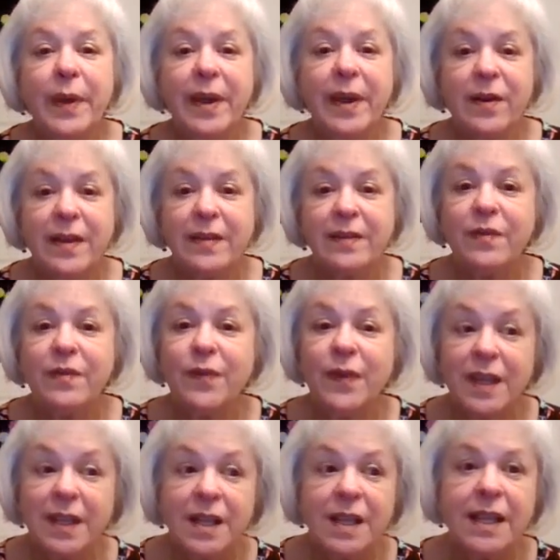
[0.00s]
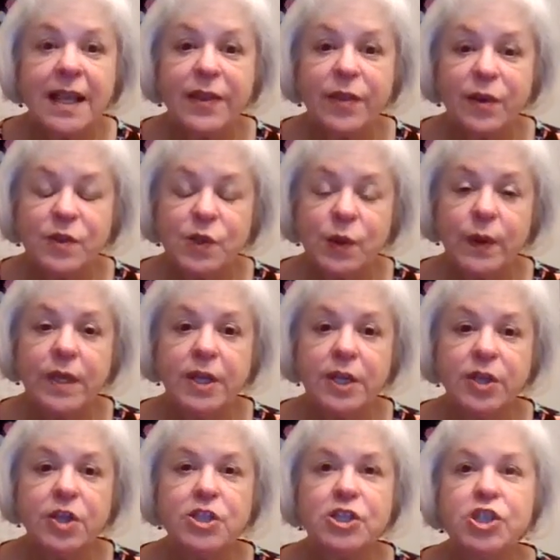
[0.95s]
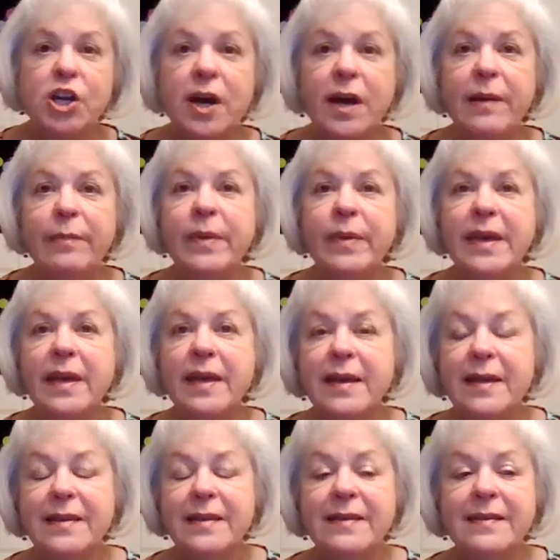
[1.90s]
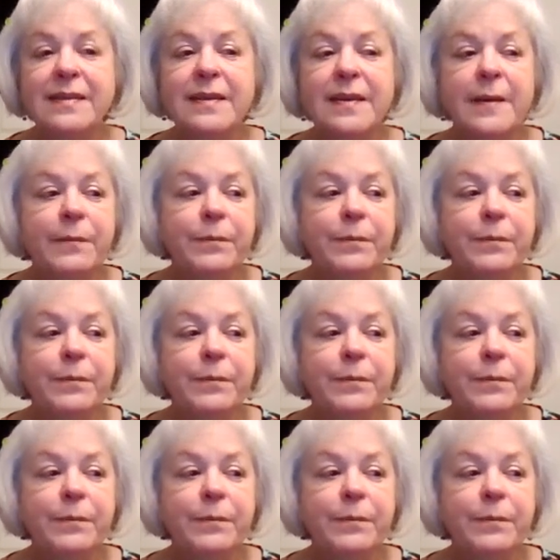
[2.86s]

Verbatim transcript: parents feel like they're doing a good job because